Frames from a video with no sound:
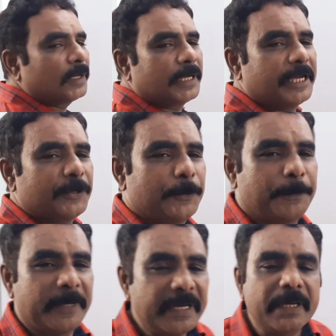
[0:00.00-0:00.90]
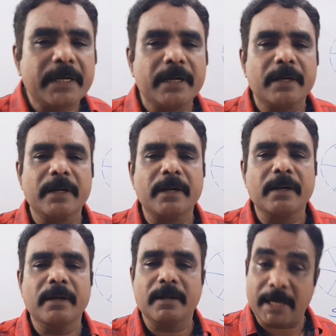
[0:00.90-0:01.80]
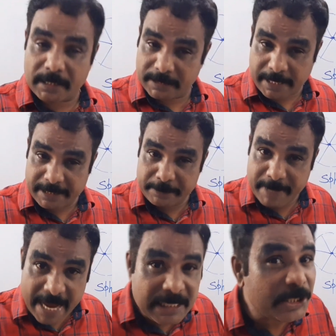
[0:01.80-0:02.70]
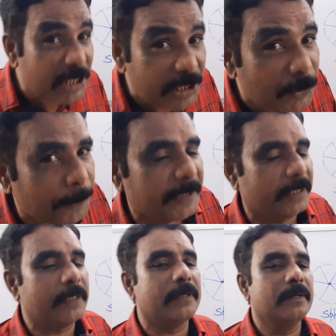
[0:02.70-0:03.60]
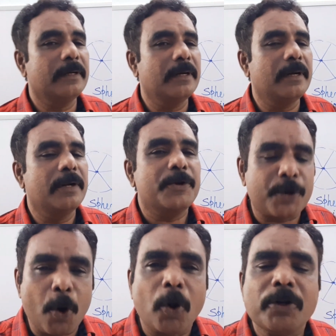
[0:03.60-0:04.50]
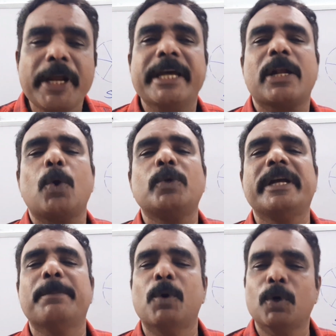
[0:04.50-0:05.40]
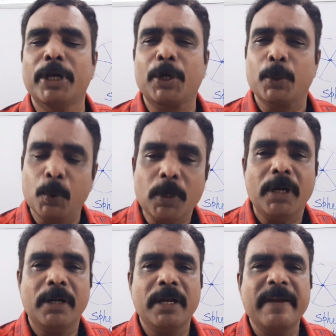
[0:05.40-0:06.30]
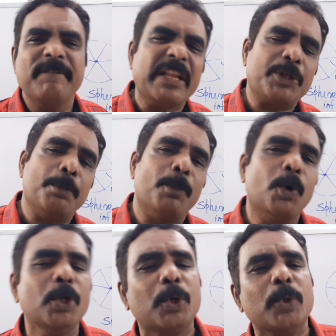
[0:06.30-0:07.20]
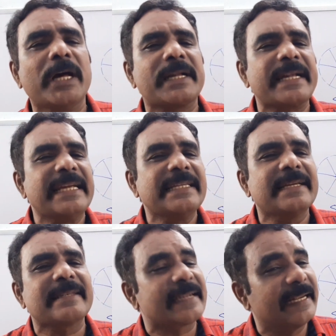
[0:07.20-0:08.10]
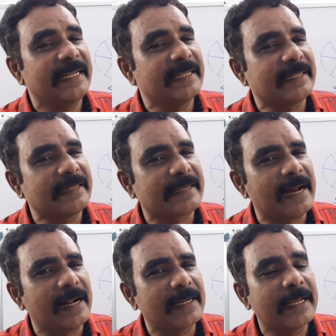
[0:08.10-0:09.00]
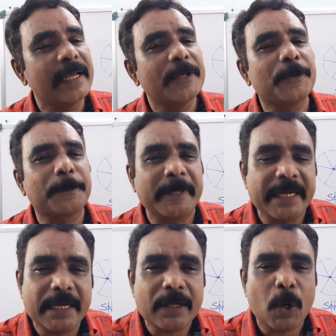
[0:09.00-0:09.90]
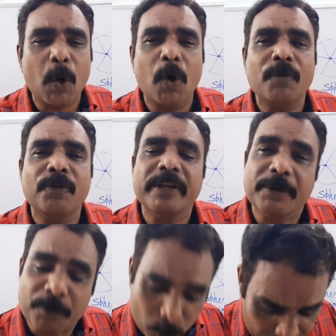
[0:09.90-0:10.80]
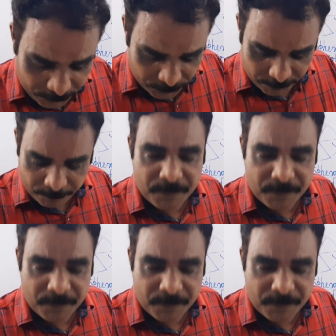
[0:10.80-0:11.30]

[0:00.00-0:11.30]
A sphere, rather an imaginary sphere, drawn around a molecule with molecular range as radius is called sphere of influence.